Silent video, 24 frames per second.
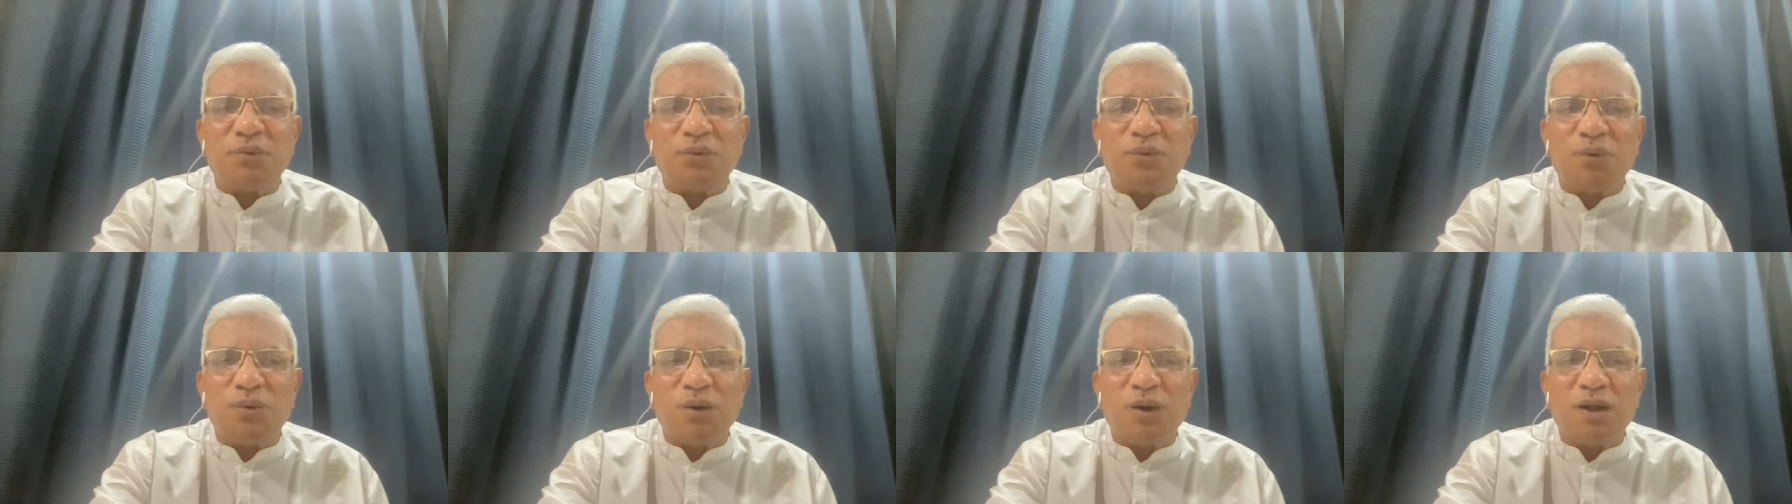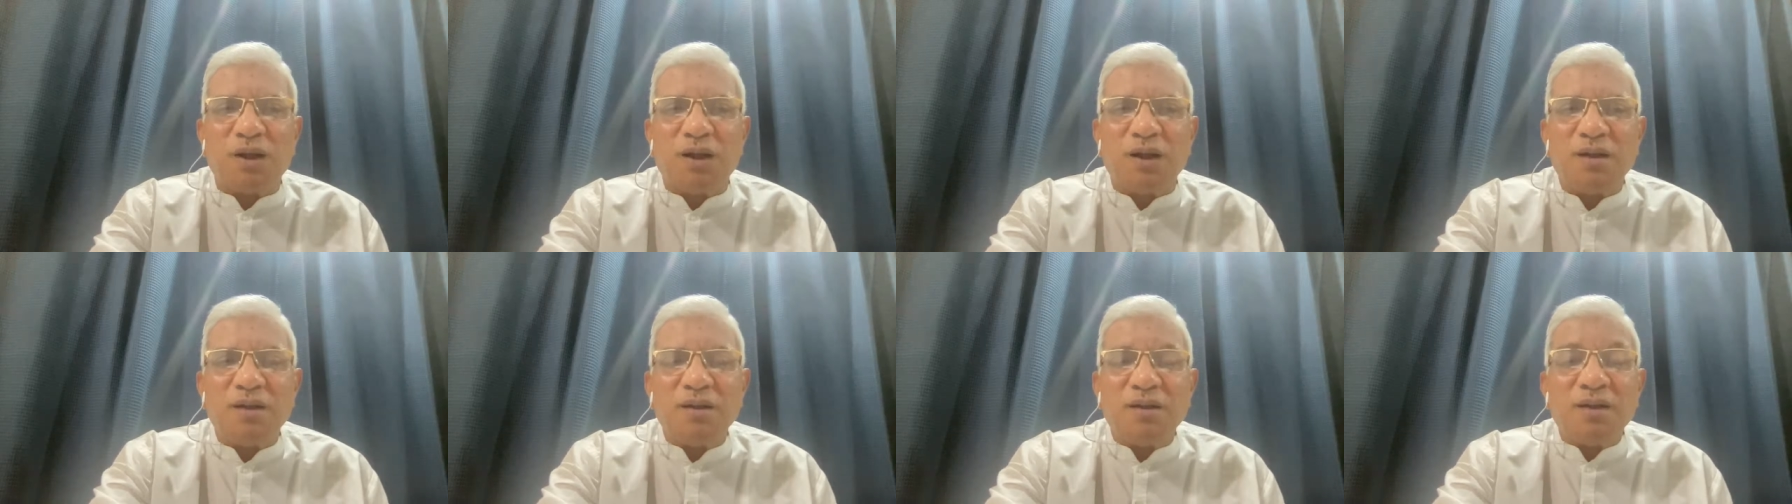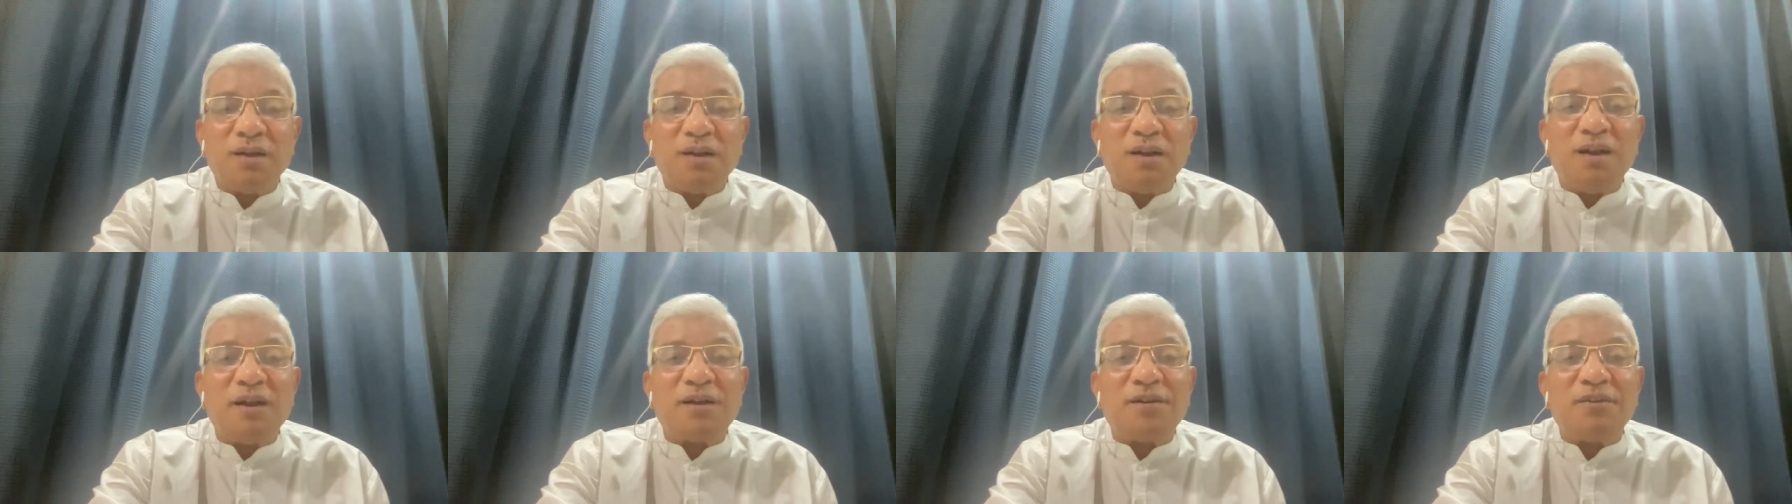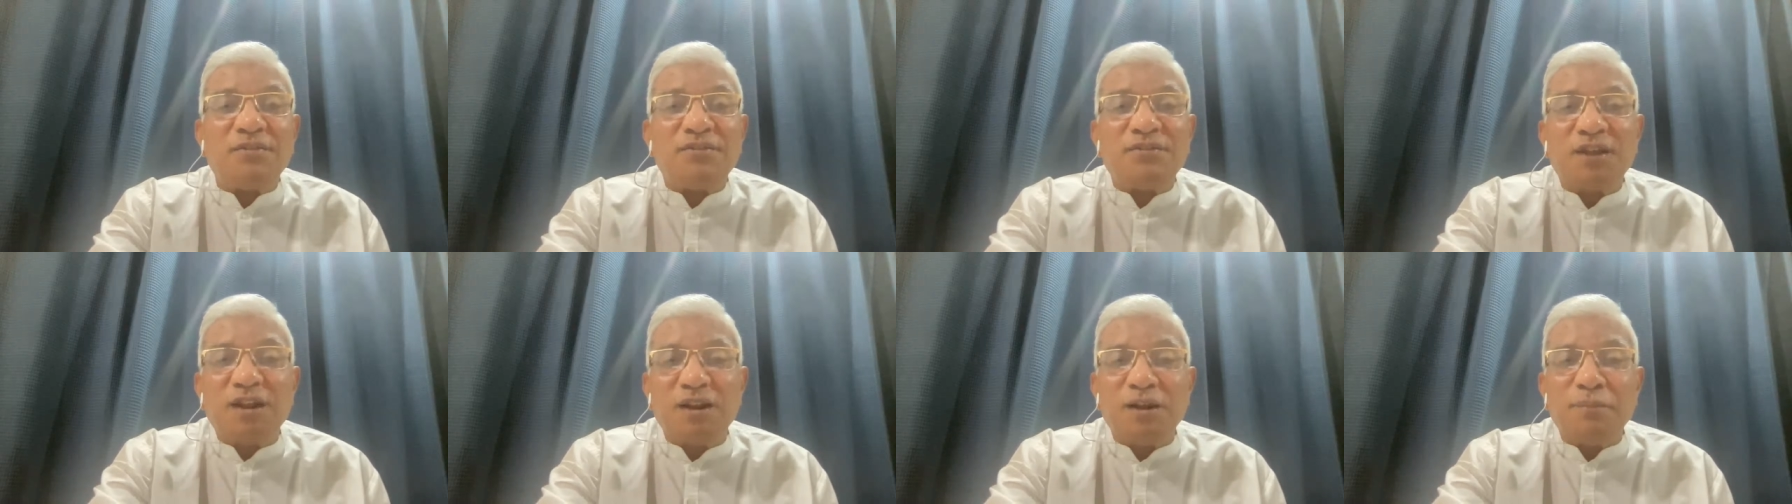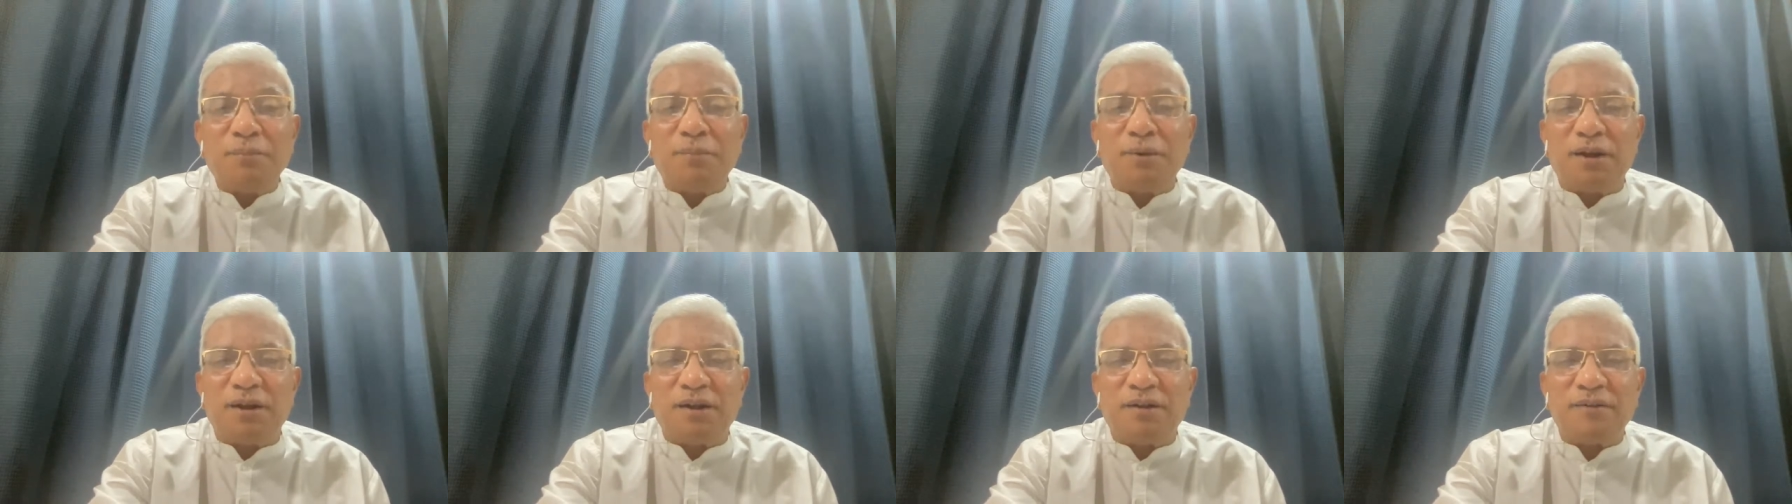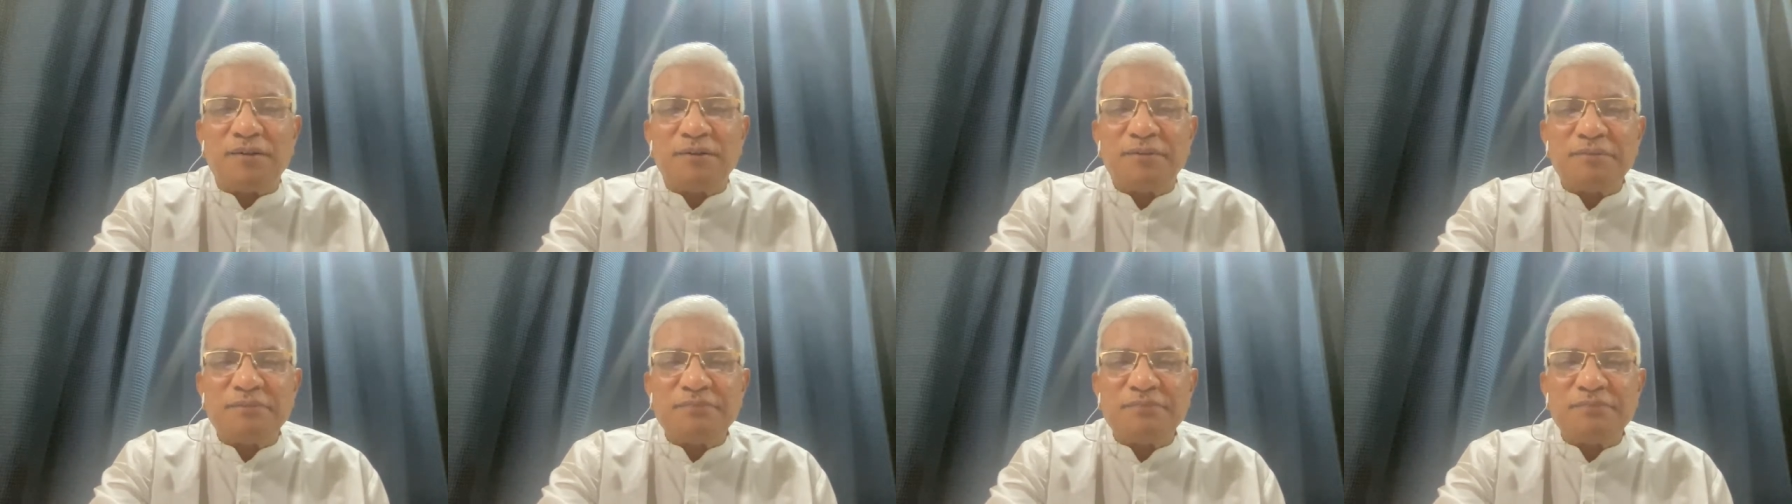Yoga. Let us celebrate.